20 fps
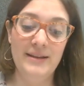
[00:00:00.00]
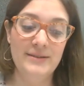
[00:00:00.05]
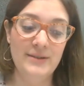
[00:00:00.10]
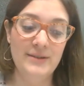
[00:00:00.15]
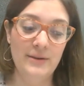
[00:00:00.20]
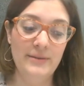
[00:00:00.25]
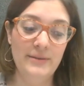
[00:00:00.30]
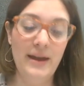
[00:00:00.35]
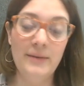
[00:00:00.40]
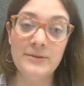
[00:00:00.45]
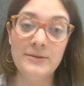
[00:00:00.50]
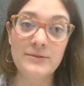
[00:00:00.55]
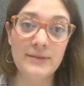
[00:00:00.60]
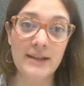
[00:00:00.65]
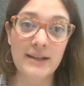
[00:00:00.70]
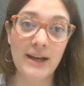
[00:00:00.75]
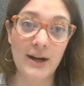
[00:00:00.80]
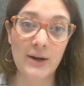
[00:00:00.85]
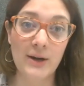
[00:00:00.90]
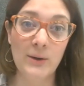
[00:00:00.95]
so that was
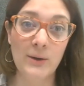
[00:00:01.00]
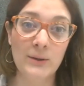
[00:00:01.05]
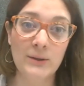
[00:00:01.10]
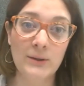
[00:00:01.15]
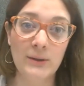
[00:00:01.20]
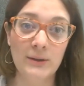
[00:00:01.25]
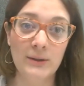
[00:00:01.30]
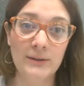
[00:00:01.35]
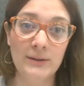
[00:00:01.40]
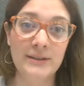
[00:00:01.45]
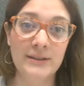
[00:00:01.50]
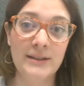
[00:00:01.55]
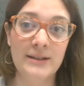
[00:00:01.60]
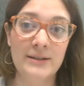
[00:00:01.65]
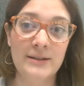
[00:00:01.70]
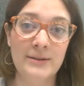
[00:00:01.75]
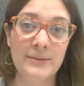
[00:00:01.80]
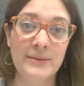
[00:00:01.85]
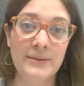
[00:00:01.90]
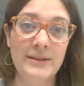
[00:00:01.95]
really our whole goal
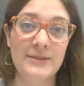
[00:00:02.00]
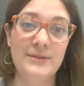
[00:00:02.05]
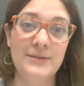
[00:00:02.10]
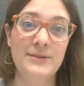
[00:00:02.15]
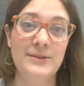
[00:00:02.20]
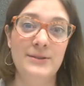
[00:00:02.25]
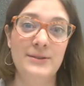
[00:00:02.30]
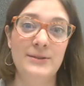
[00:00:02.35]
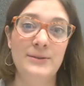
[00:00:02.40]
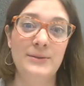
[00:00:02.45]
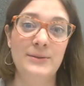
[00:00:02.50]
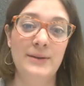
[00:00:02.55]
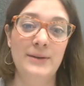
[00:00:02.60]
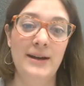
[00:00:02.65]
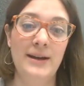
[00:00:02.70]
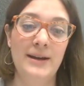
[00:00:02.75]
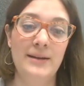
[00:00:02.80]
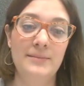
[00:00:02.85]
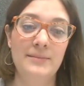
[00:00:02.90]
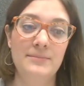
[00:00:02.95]
here, was to
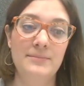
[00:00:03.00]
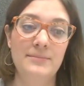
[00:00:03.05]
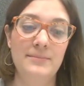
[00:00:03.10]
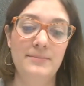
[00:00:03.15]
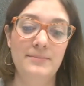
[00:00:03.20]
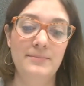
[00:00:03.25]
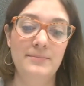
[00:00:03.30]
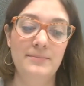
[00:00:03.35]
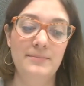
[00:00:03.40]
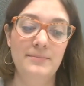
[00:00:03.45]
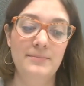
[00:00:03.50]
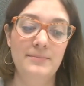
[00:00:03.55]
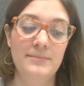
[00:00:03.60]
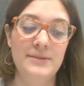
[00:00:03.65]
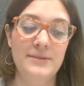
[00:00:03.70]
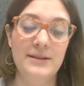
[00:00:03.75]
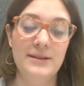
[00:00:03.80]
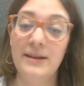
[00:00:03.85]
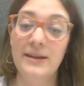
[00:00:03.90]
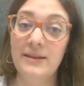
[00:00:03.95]

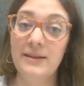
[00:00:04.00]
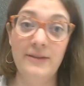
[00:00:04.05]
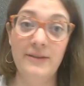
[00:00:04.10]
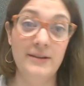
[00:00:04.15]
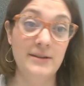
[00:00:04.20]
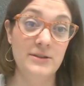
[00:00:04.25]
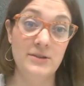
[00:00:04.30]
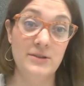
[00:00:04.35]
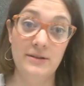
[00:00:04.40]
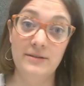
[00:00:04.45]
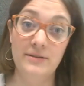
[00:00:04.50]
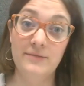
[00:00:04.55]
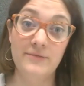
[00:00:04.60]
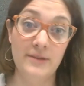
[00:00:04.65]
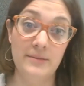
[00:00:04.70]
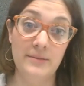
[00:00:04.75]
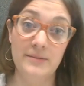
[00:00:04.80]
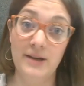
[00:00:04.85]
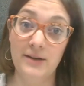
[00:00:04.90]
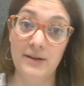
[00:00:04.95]
lay the foundation for
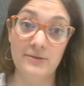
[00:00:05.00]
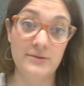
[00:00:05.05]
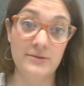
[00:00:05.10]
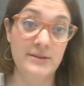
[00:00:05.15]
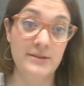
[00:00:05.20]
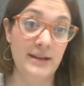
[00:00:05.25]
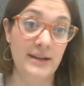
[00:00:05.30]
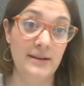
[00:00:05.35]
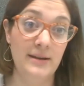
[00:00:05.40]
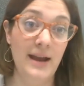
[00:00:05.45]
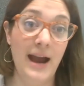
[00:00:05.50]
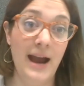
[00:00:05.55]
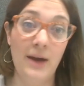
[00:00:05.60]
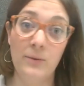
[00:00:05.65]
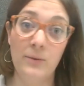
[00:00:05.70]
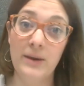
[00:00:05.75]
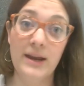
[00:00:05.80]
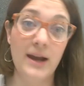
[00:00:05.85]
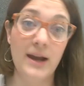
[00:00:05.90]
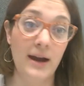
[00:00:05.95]
them to understand how
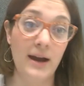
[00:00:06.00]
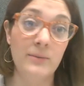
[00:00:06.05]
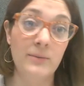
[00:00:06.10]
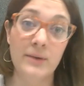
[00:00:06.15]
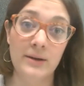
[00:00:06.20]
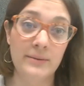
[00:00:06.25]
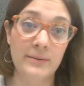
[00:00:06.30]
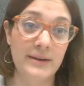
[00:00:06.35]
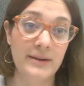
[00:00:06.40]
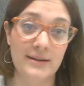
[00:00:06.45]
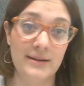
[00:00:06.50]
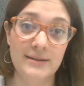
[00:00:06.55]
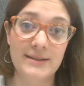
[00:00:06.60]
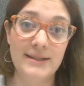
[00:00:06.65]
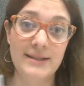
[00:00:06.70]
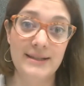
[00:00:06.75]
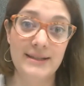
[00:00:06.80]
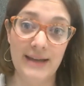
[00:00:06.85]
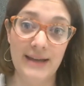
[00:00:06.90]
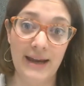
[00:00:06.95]
we got where we are
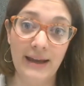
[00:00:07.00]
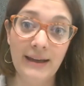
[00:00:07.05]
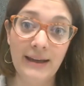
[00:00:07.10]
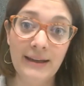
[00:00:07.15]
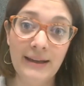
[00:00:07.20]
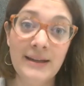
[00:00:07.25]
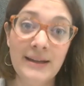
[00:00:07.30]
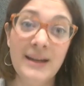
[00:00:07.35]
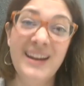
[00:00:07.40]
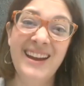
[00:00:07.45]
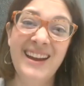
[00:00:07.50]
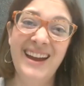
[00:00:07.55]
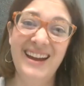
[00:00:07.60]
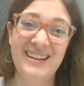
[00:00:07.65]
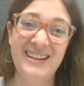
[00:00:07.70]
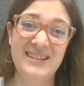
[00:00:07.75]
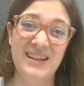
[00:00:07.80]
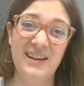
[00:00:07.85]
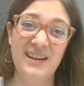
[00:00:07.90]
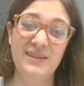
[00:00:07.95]
today,
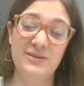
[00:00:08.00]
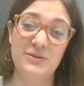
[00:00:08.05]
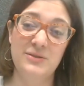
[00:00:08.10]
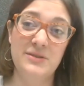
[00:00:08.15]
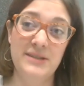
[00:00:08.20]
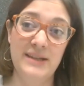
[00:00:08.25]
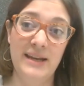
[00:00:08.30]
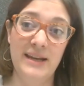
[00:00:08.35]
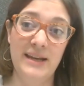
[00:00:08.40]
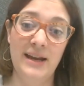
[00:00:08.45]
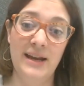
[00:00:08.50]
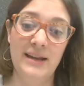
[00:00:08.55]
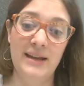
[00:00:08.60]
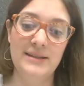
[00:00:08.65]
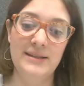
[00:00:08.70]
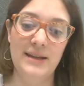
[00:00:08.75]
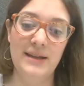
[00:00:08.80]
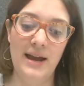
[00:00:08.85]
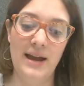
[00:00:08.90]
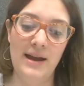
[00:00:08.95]
and to understand
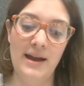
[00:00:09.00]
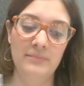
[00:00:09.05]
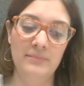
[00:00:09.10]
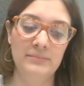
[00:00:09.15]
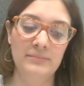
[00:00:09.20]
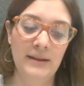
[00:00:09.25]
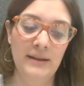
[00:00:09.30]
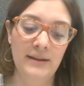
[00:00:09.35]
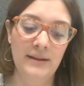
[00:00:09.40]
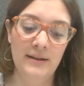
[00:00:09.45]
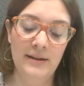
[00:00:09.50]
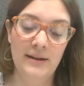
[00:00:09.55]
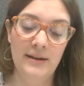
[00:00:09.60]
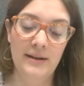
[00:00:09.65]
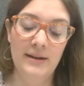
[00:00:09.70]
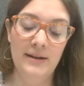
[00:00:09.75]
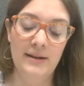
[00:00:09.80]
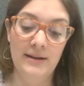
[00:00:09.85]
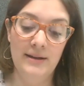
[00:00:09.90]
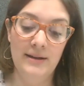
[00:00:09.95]

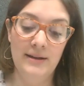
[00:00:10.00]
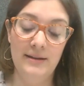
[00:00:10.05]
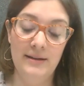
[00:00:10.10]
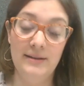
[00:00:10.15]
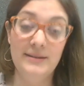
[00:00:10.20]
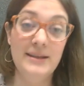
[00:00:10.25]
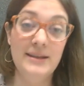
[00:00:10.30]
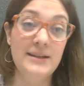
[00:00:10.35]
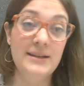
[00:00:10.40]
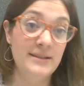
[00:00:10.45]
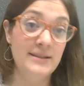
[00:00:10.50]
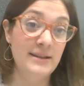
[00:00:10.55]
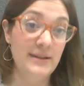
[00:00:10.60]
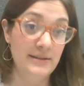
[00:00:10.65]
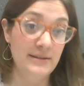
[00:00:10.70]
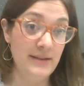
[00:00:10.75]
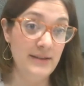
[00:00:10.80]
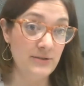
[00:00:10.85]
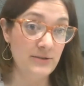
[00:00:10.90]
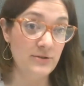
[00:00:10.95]
that it's an
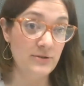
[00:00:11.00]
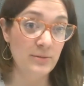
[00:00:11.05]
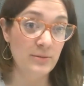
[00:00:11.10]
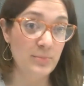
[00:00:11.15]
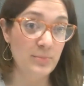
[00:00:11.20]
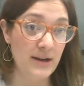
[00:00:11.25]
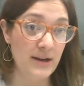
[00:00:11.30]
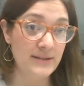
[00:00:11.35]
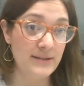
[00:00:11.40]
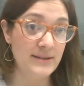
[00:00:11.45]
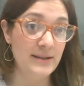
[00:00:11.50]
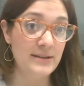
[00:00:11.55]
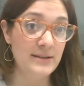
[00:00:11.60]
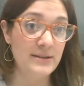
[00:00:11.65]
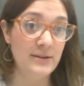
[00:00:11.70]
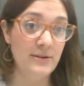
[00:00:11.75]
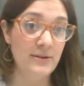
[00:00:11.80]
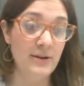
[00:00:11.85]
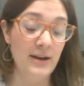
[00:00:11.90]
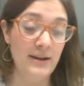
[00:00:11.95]
intentional process.
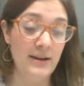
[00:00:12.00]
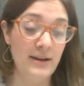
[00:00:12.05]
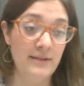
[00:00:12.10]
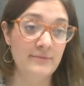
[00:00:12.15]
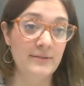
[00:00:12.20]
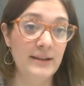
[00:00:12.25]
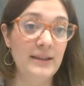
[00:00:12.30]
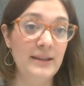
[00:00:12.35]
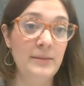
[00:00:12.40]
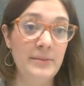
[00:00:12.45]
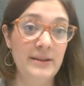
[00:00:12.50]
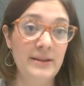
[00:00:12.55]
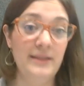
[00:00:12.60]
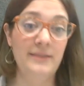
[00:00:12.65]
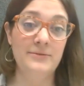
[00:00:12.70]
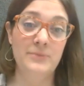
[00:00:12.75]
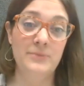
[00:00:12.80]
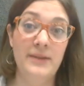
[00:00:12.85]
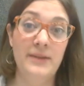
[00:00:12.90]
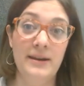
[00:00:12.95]
You couldn't really be
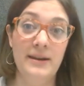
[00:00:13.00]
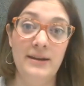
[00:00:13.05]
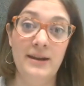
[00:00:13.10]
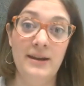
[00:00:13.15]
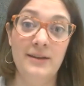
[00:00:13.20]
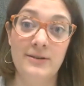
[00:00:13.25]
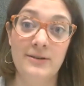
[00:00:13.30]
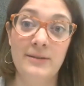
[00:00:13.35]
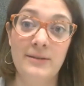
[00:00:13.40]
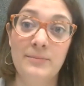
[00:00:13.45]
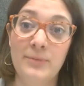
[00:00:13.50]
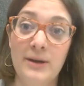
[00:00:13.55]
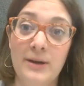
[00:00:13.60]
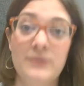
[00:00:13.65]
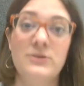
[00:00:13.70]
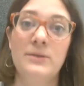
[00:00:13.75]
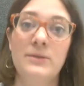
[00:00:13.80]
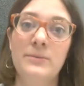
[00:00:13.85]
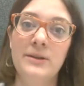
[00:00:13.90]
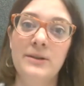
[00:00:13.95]
left with any other
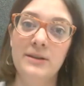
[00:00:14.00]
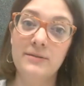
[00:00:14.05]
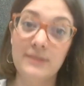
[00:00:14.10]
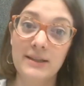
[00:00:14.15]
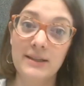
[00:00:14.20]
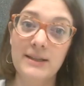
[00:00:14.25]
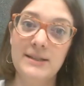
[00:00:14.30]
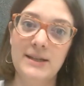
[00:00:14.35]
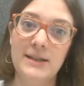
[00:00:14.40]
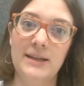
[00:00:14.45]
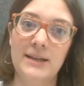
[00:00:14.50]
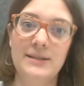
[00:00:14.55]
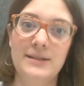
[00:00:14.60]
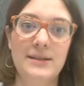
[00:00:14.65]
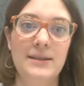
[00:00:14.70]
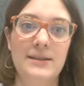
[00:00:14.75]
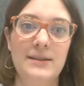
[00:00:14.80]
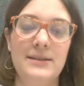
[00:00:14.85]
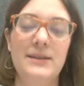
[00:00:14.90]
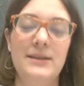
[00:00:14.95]
impression when you really dig into
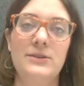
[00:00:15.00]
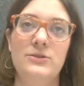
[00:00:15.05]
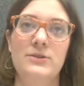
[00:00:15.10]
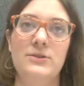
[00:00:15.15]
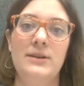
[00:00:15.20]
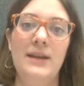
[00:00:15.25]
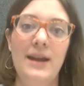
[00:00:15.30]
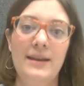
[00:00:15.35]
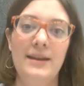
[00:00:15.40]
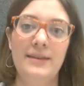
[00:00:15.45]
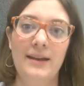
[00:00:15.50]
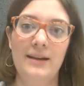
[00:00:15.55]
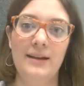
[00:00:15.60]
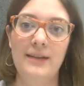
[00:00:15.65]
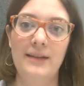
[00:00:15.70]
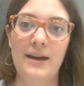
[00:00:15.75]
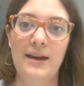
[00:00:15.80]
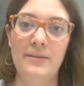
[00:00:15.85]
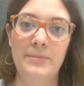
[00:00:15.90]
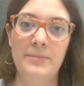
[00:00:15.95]
this history. I think a
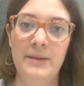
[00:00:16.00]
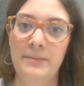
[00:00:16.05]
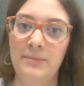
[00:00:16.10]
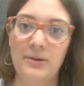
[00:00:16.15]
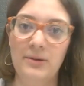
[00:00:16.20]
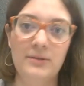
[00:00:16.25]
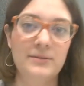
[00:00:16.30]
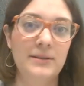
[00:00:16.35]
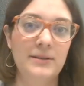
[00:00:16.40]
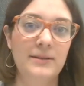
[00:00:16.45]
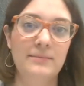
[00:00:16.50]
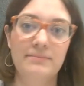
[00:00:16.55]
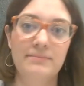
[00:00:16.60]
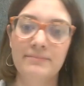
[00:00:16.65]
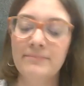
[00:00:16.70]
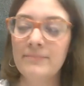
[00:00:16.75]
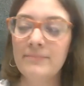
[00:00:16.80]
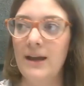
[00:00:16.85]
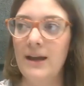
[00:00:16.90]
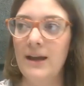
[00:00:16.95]
lot of people,
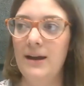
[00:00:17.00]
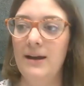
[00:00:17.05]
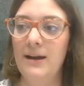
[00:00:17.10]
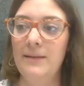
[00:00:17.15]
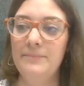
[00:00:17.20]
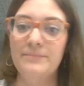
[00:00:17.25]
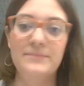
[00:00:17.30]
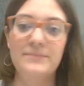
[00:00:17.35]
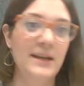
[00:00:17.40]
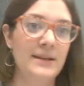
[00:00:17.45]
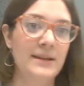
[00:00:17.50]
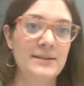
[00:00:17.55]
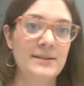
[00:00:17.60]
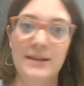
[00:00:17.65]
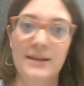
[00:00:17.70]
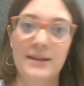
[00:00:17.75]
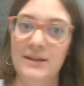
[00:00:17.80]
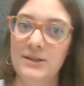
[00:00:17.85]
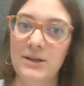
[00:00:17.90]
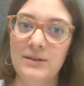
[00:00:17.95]
teens
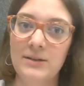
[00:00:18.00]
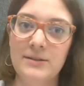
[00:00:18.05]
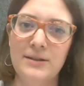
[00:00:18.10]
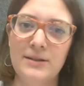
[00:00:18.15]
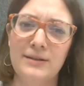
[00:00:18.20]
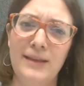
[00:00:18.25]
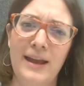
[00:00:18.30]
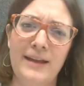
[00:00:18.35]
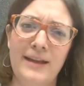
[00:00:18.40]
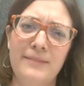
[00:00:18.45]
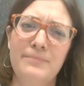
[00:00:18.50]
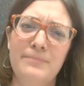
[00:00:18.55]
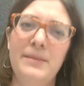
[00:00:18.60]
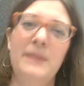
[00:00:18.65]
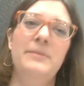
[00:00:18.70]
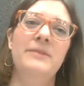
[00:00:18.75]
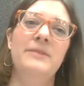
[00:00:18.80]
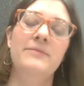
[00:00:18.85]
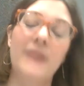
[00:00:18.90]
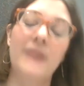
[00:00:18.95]
and adults, are like
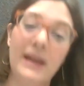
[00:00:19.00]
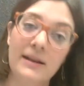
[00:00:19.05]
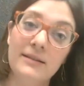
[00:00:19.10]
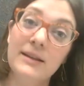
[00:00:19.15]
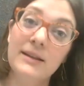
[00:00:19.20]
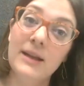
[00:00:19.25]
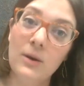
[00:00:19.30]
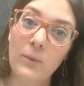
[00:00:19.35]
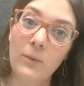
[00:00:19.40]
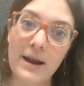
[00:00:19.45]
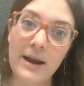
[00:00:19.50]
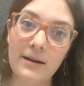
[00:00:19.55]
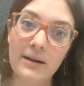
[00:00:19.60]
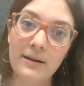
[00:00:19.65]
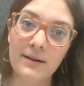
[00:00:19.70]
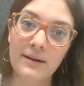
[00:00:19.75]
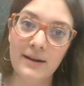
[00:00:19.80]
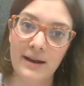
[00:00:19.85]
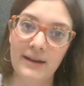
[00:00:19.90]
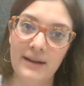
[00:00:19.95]
maybe vaguely
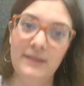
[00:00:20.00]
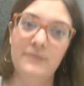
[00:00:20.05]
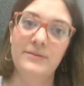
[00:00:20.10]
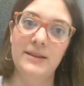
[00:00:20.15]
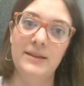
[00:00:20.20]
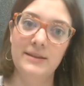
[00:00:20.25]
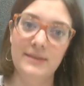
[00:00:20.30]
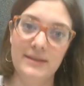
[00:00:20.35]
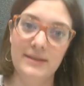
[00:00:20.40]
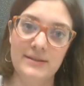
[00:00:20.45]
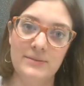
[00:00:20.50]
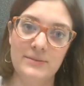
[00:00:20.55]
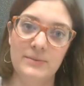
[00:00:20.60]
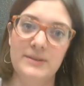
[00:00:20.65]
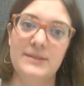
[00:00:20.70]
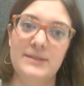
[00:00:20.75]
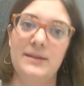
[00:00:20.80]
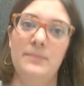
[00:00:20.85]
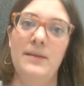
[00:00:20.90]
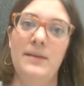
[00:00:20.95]
aware kind of that this
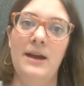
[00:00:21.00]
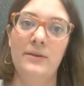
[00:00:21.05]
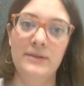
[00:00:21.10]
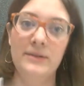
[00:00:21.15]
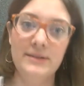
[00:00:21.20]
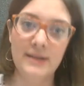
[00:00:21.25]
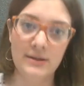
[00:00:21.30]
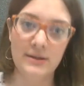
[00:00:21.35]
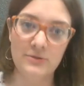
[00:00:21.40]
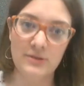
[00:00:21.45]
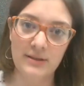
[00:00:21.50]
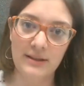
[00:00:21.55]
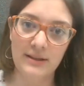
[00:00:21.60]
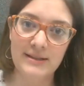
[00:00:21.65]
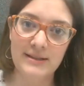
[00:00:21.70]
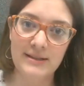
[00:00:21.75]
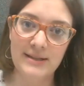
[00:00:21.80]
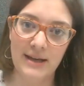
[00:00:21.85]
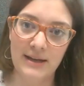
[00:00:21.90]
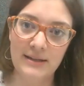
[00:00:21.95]
was somehow intentionally
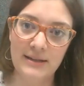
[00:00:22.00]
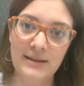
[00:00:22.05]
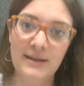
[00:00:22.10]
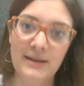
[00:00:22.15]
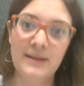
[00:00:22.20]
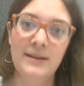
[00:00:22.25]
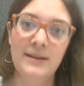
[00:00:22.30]
done.